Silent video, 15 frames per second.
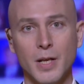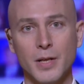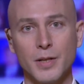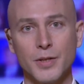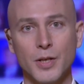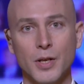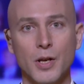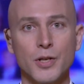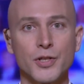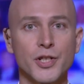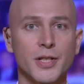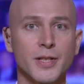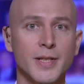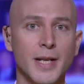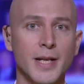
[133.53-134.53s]

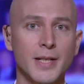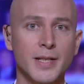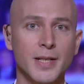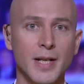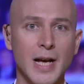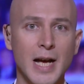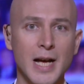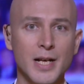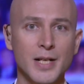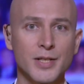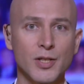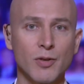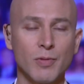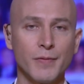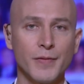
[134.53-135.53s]
Dealogic data has
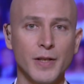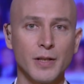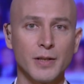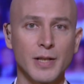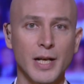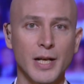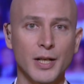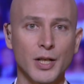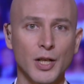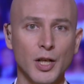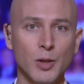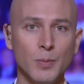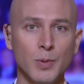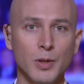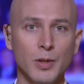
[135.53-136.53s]
revealed that
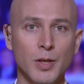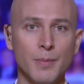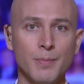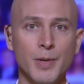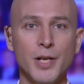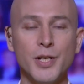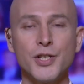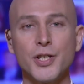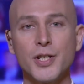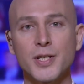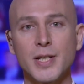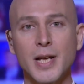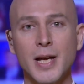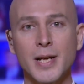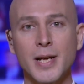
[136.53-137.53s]
global mergers
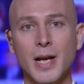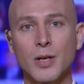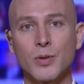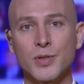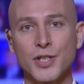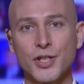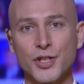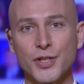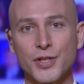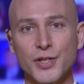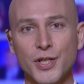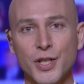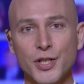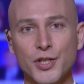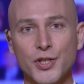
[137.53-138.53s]
and acquisitions
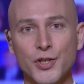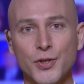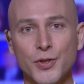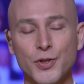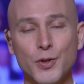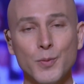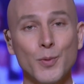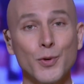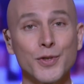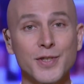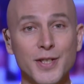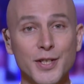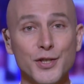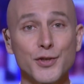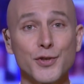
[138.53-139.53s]
surged to
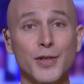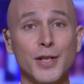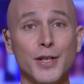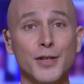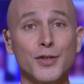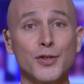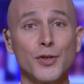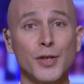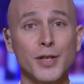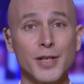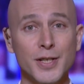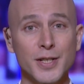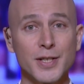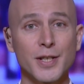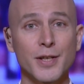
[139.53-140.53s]
$2.6 trillion
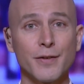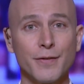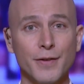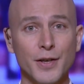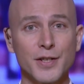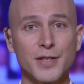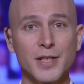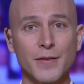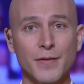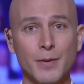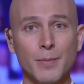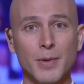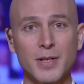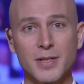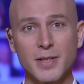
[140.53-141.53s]
in the first 7
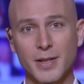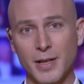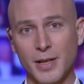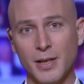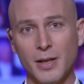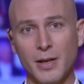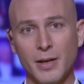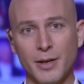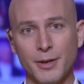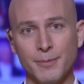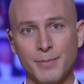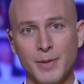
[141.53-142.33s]
months of the year.